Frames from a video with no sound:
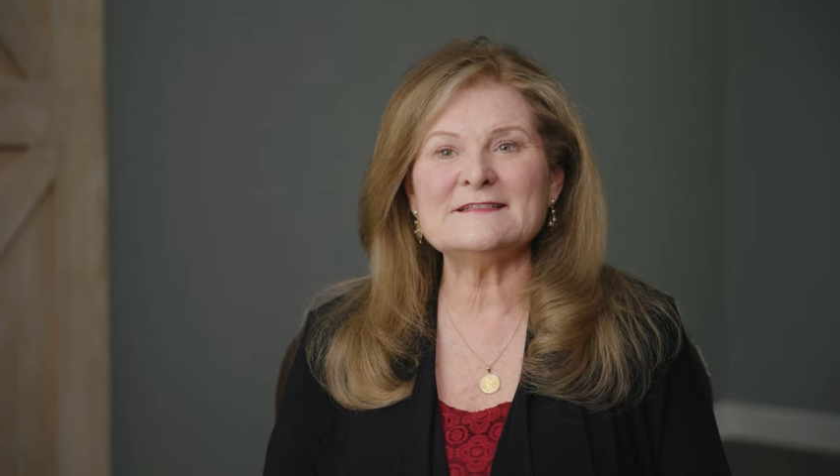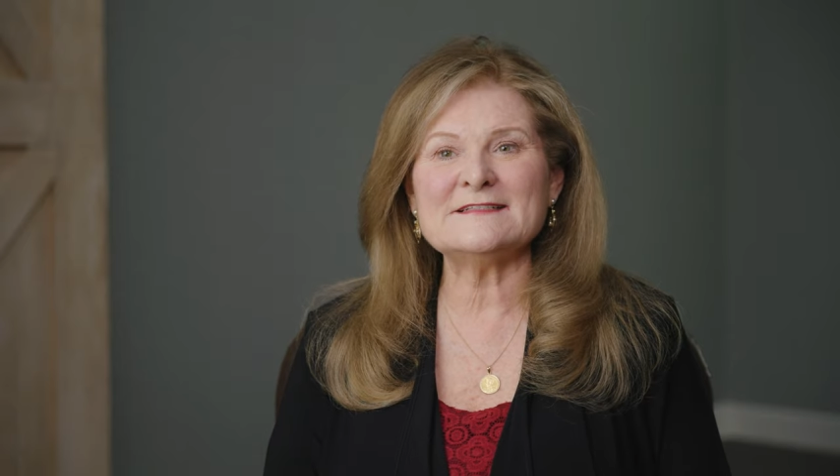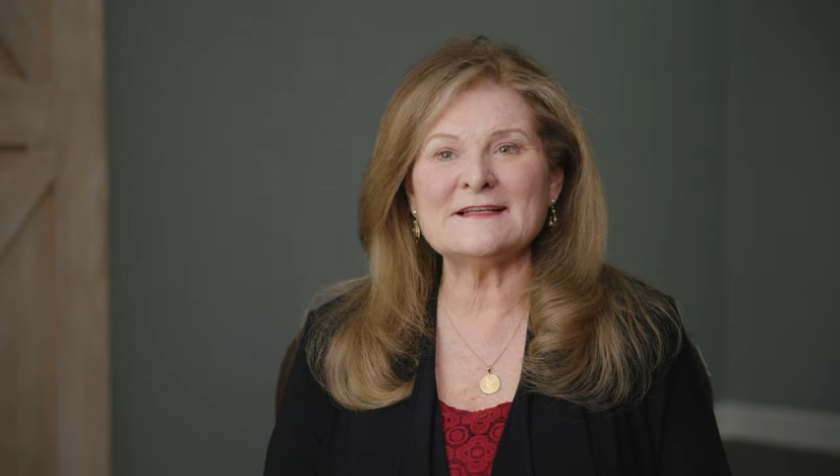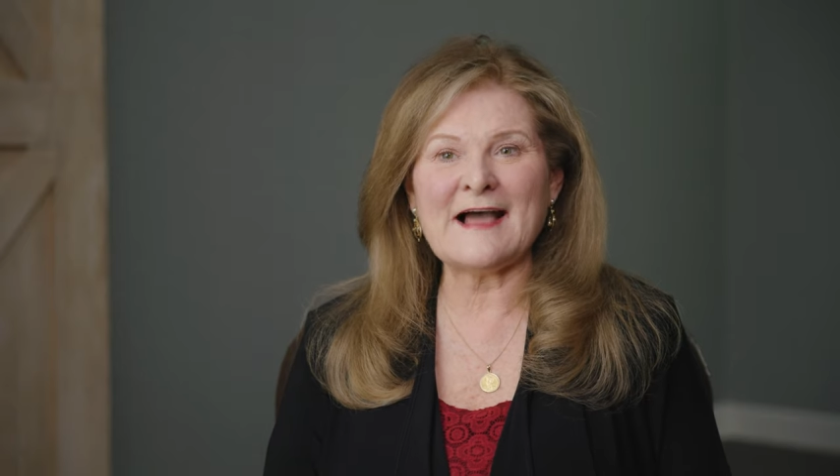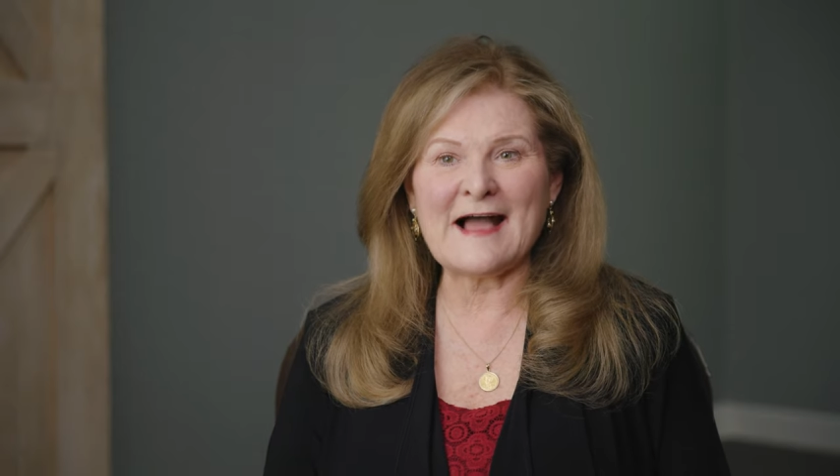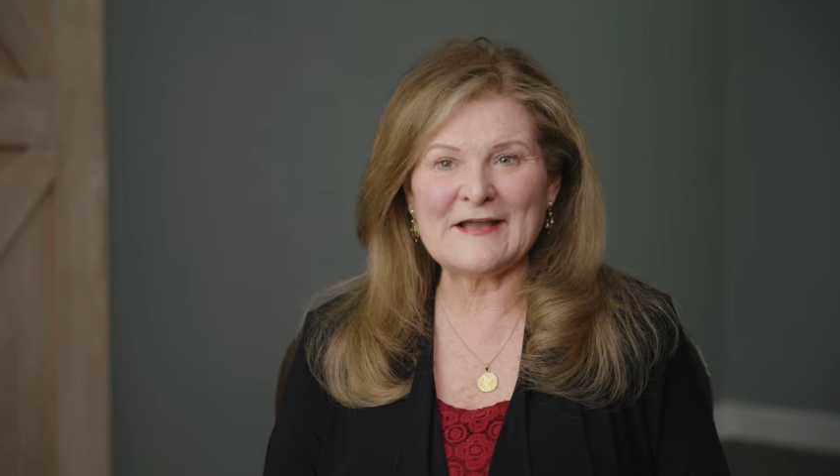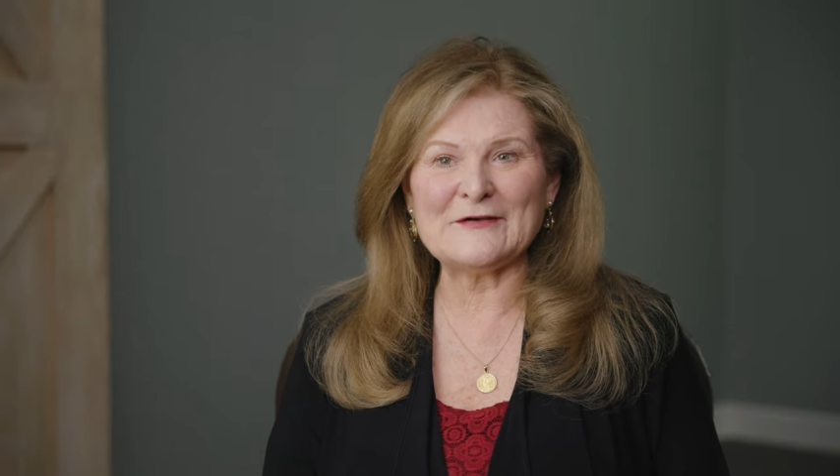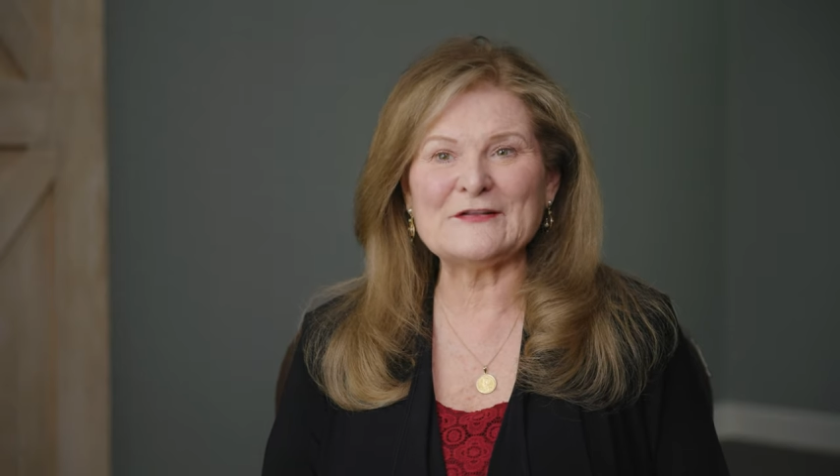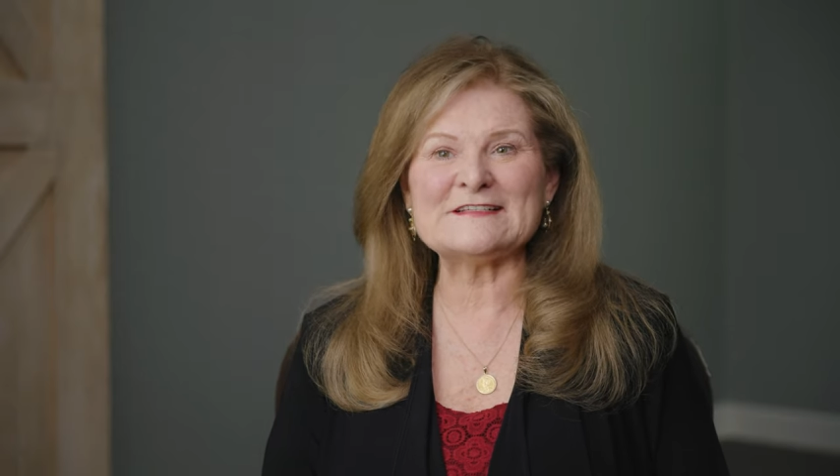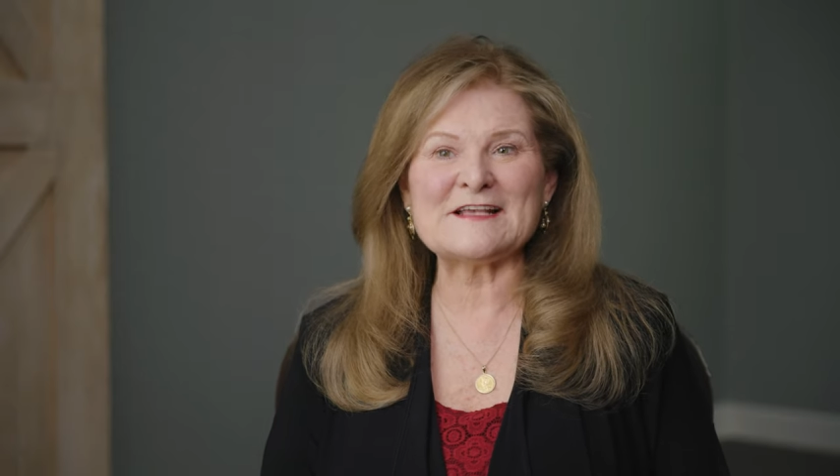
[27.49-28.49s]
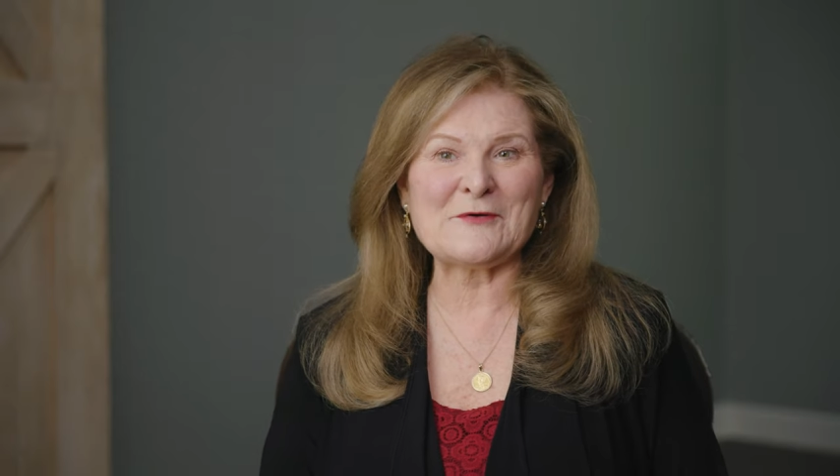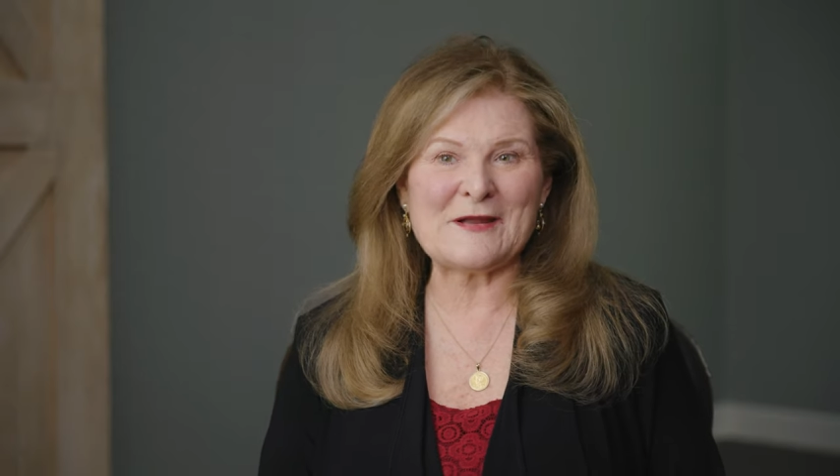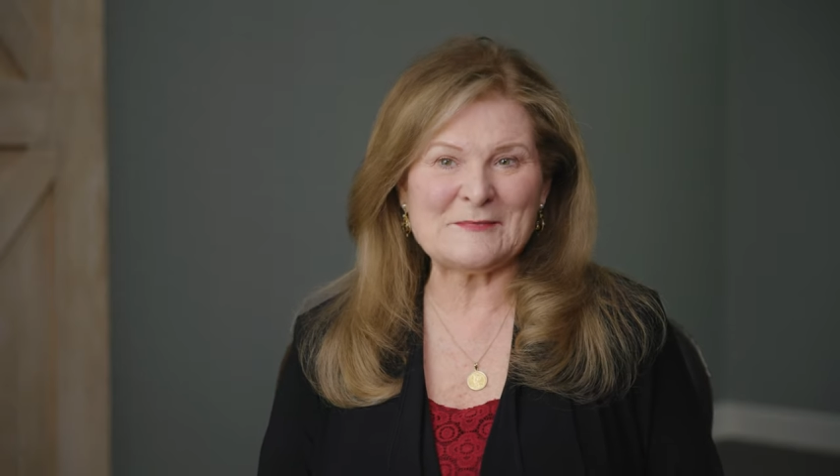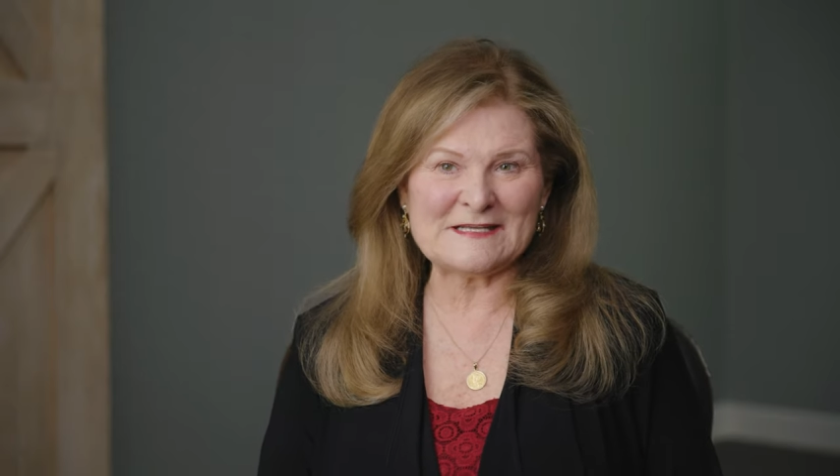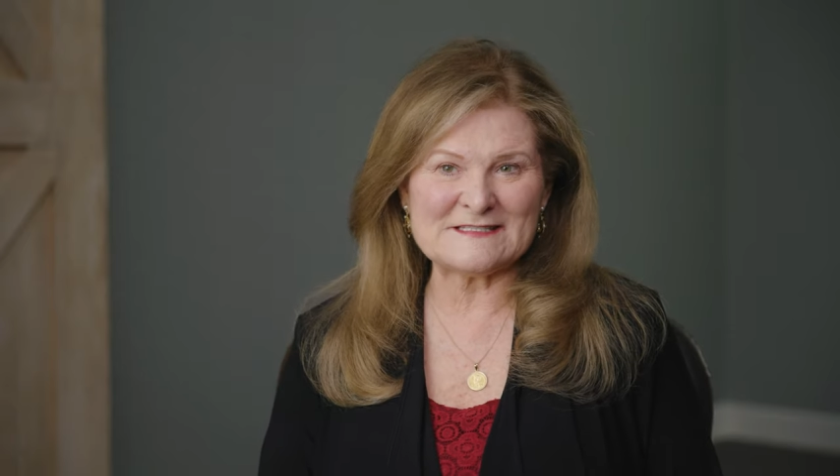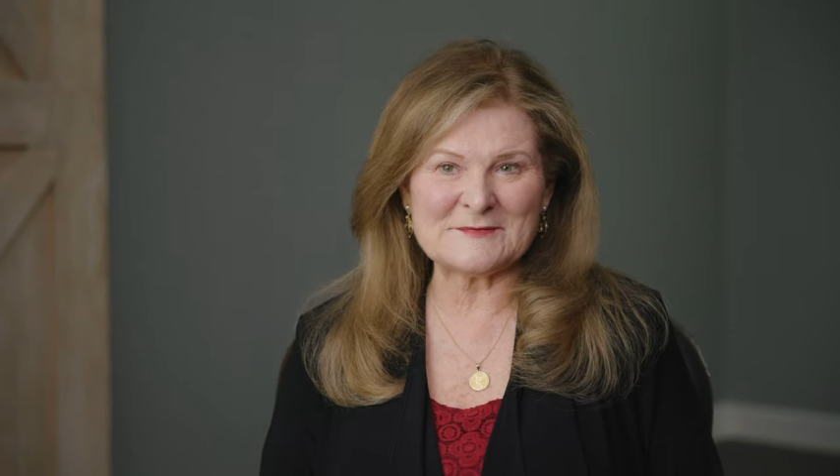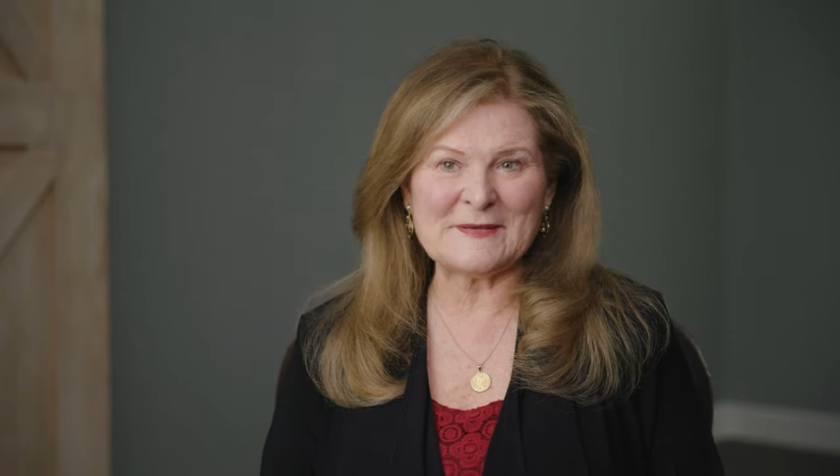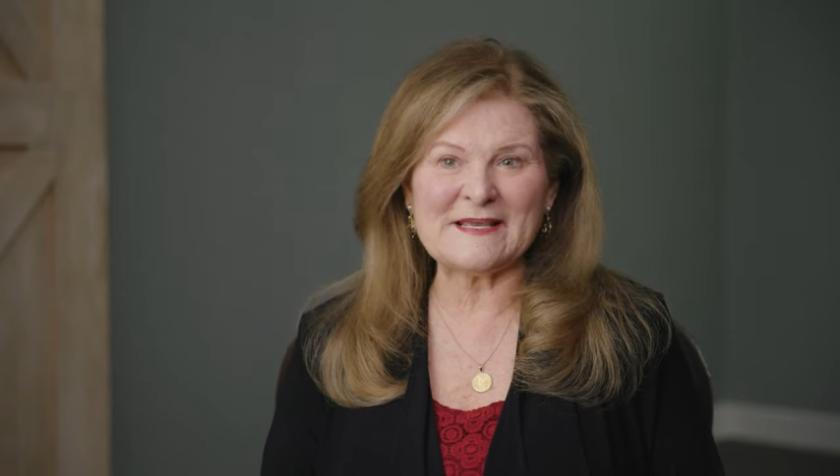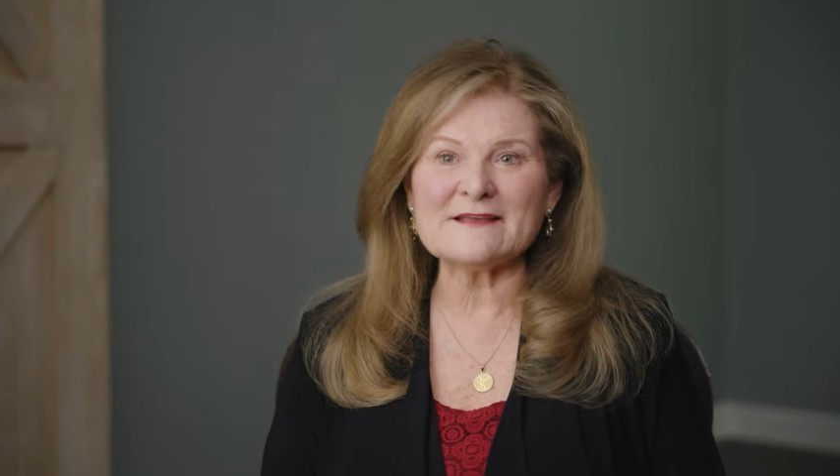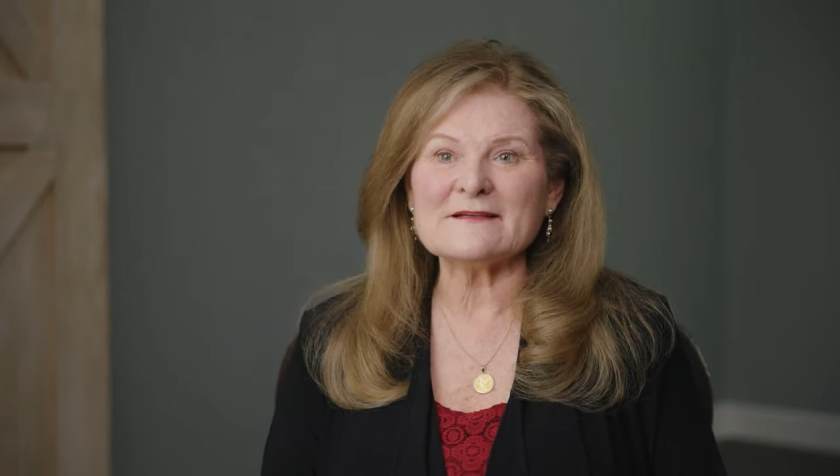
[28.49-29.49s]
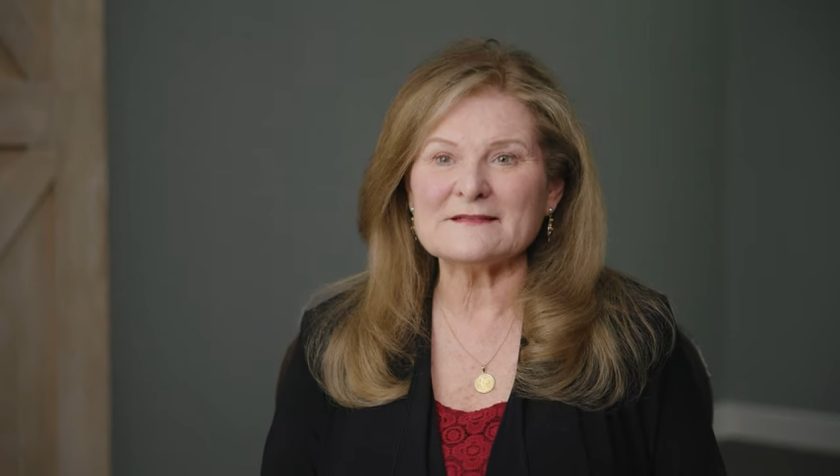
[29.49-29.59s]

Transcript: denial is a great place to be.